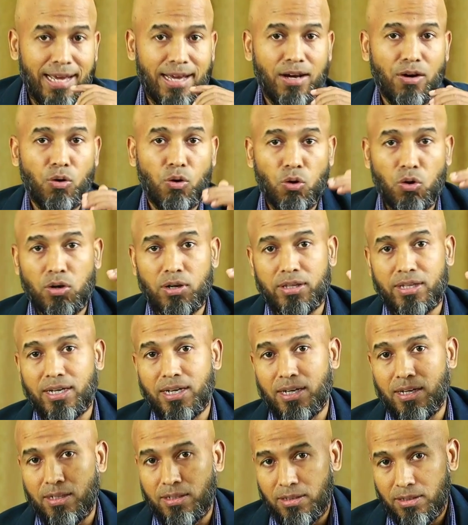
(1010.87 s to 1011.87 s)
or
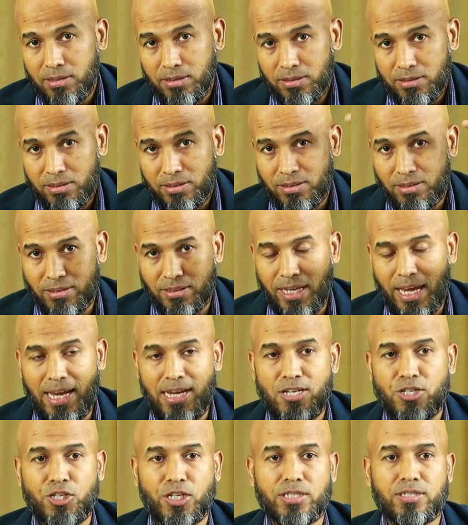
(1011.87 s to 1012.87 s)
the
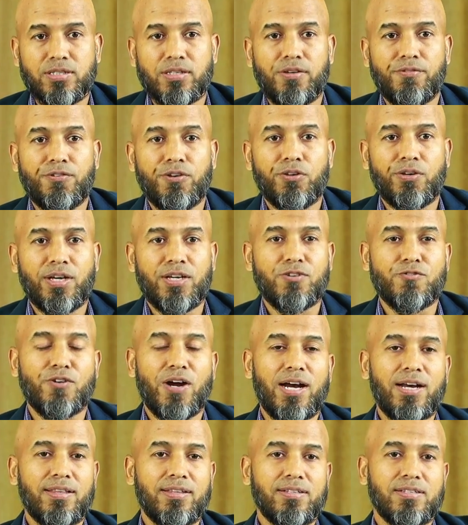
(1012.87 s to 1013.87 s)
stages, if you can
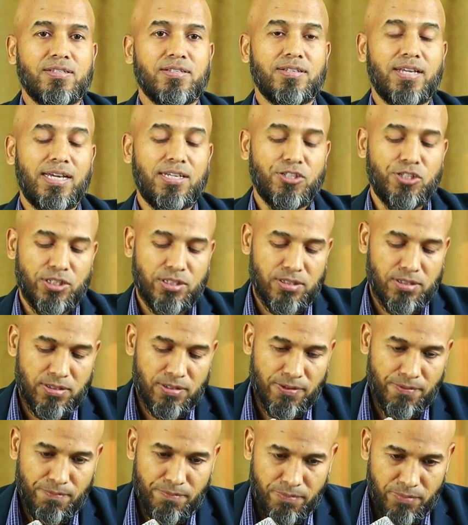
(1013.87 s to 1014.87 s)
write the
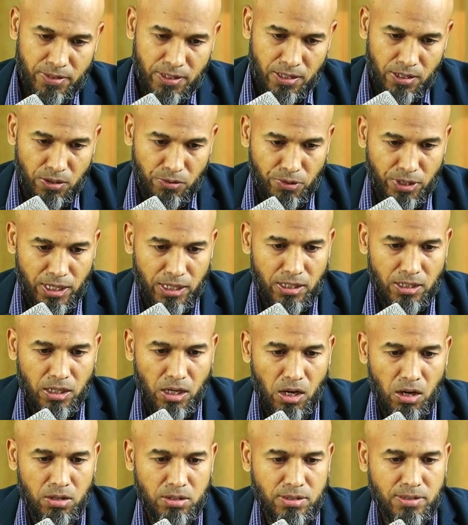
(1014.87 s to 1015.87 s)
stages. Okay,
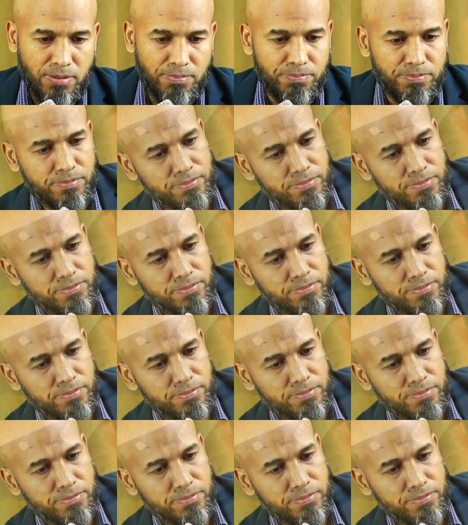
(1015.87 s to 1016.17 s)
awesome.